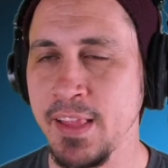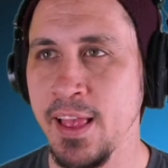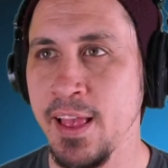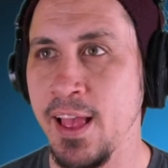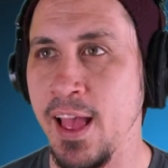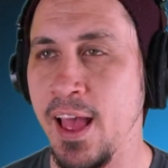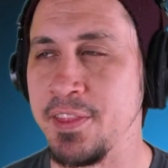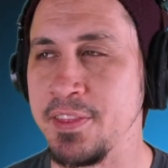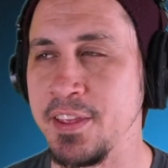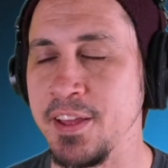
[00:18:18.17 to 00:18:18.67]

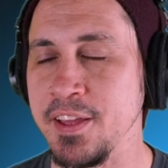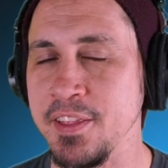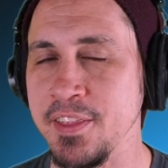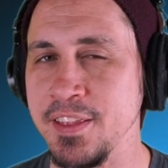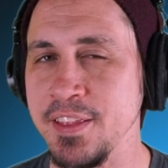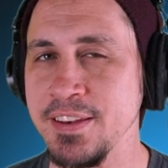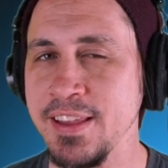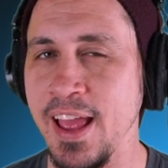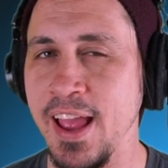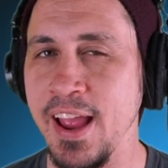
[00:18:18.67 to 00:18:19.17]
at the end of
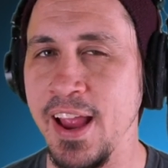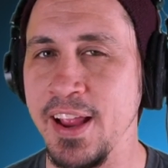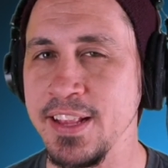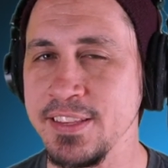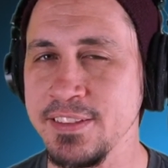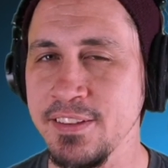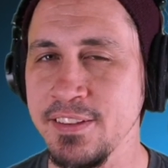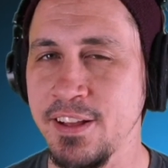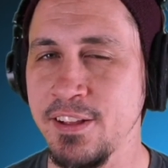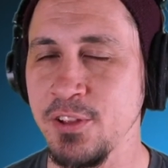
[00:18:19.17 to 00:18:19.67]
the day,
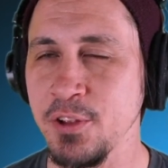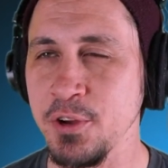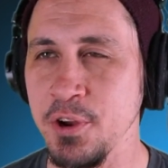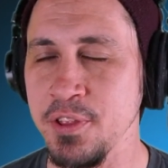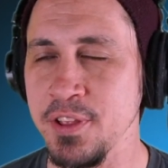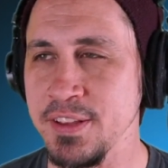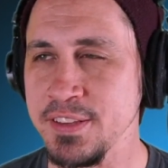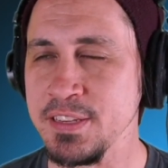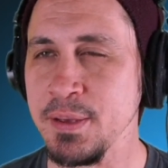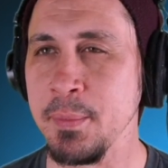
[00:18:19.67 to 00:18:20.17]
it's clear
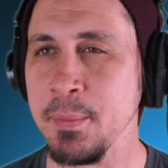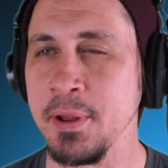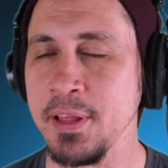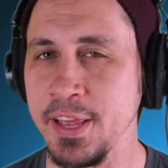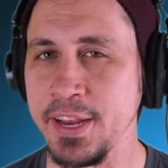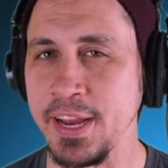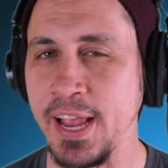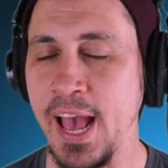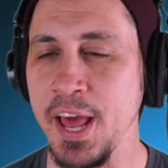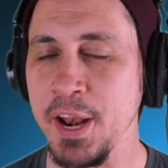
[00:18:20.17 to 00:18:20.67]
that somebody
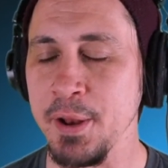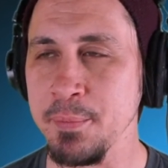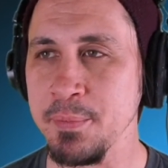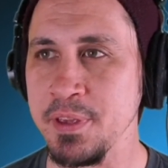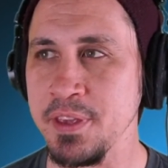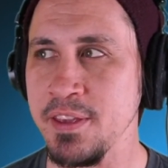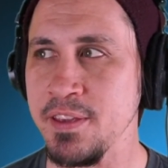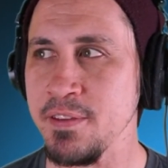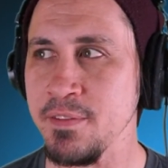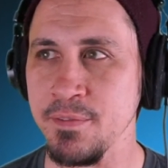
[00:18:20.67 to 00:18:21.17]
like Atom
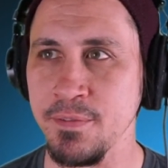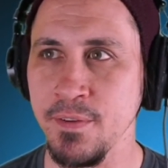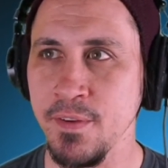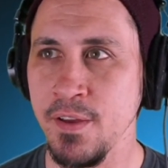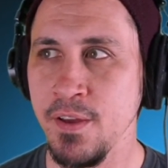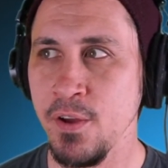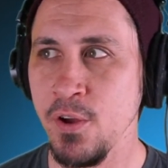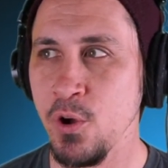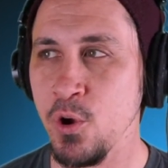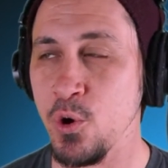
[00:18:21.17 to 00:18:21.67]
Eve,
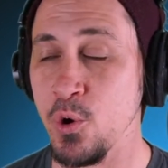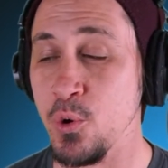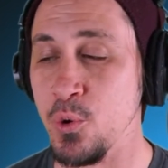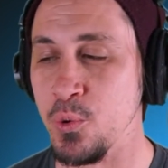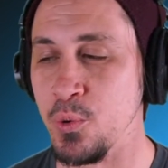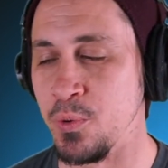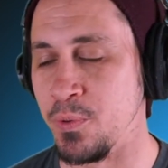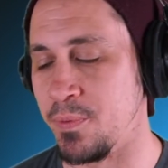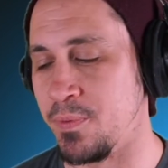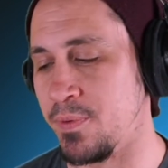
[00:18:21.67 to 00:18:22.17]

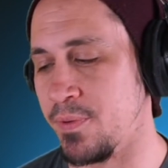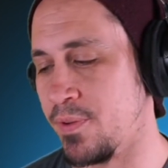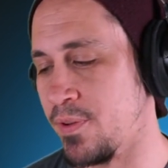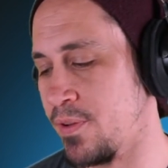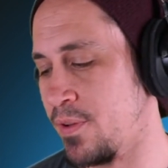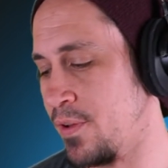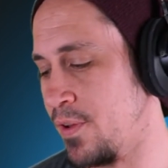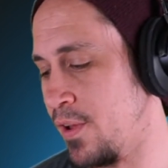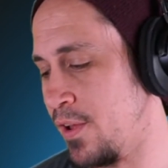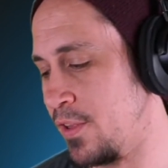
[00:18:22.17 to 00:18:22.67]
who
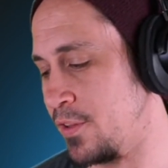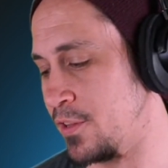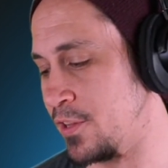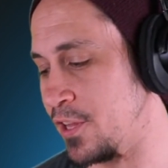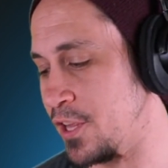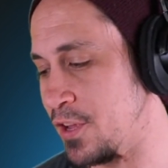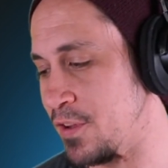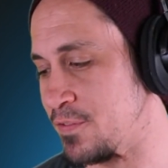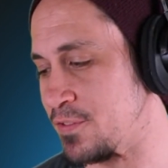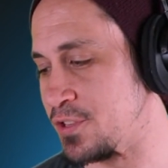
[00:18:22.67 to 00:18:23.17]

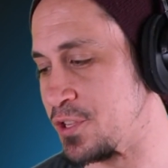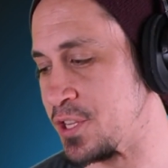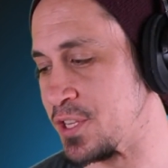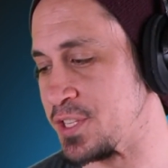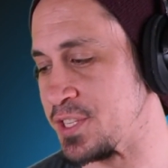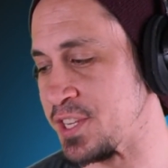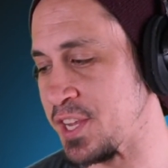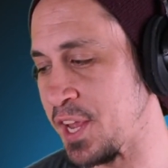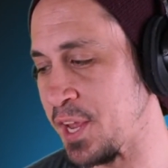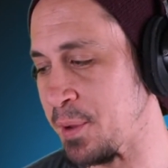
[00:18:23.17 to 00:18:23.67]
lives the
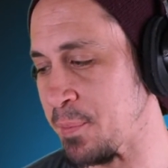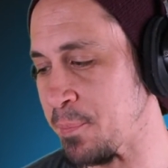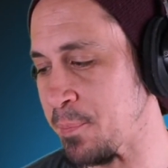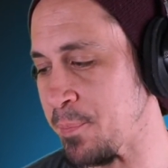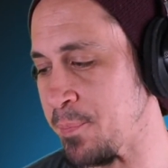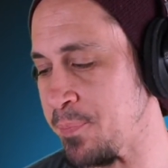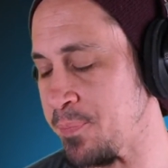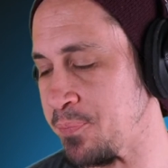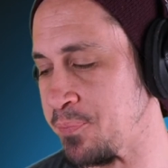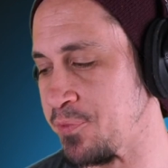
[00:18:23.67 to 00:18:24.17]

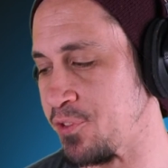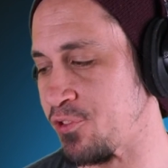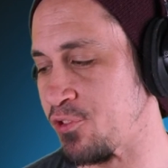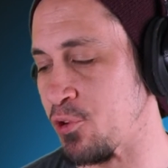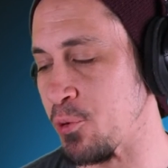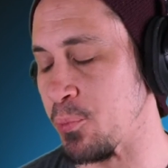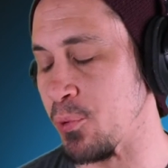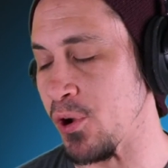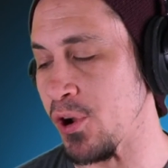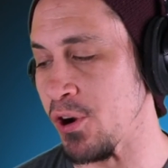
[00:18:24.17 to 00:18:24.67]
same
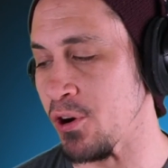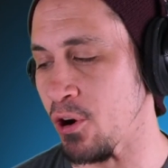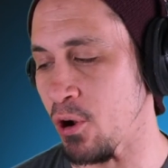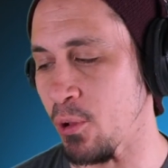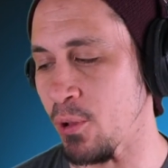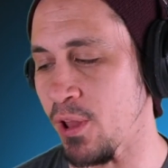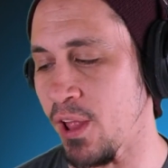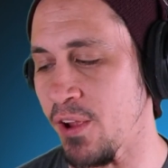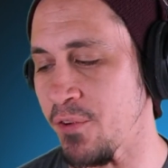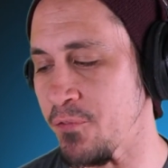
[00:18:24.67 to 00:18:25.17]

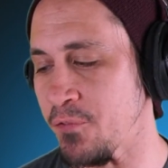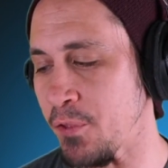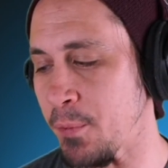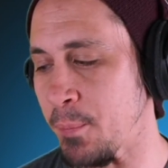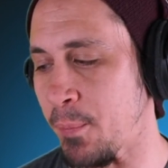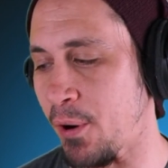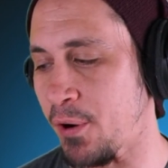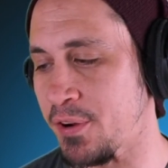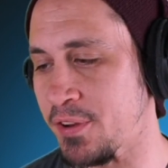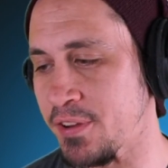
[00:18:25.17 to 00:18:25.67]
superhero life that
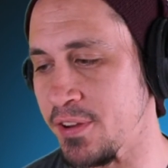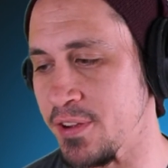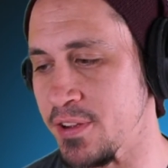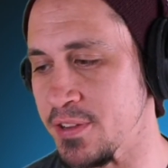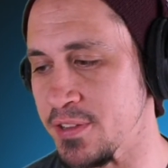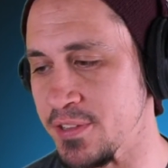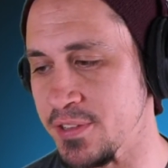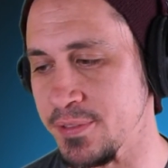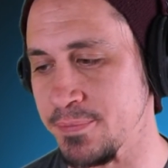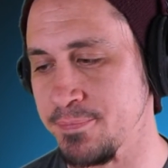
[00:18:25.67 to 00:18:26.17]
Mark
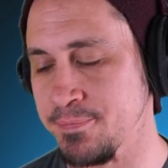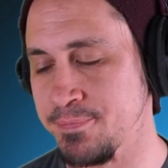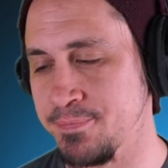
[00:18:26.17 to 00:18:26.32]
does,